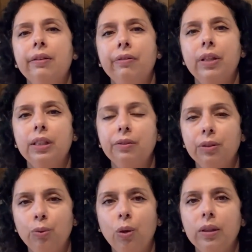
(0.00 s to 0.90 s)
fill it with
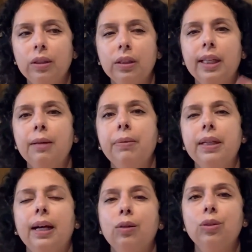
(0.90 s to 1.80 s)
water, keep it
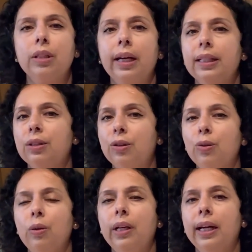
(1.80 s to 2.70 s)
outside the
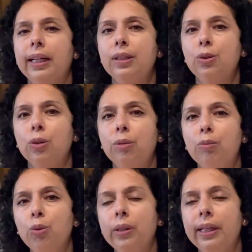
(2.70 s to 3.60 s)
whole night so the
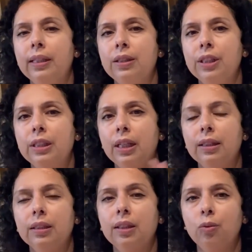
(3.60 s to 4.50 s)
moon energy
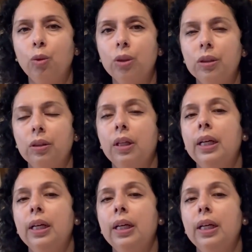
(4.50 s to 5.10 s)
charges that water.